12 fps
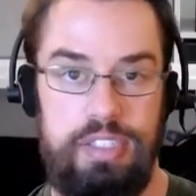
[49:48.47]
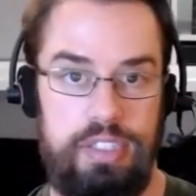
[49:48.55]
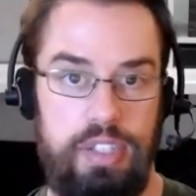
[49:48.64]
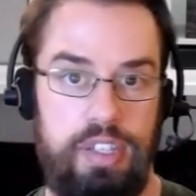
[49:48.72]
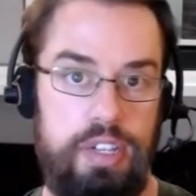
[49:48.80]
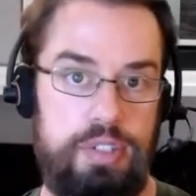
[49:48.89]
other
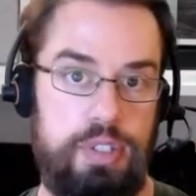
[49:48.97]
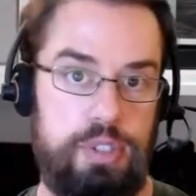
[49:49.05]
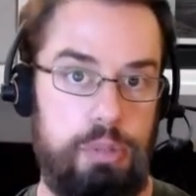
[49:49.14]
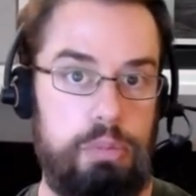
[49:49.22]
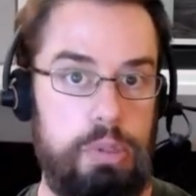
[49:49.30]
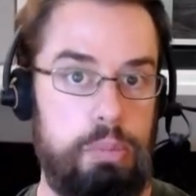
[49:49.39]
countries who
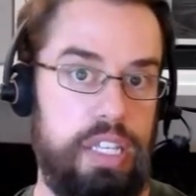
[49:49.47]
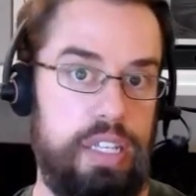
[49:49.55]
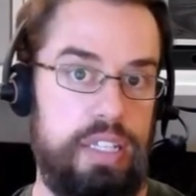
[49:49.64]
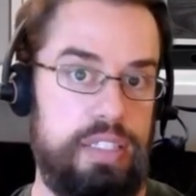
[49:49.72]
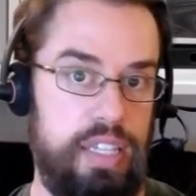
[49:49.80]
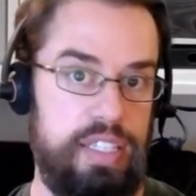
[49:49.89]
implemented it and
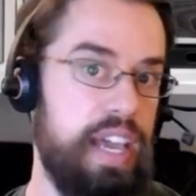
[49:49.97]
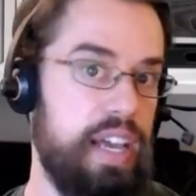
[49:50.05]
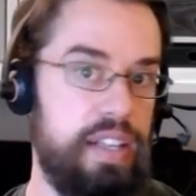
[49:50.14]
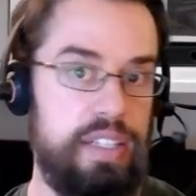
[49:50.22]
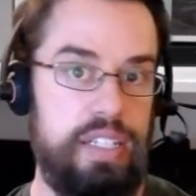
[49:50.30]
say, yeah,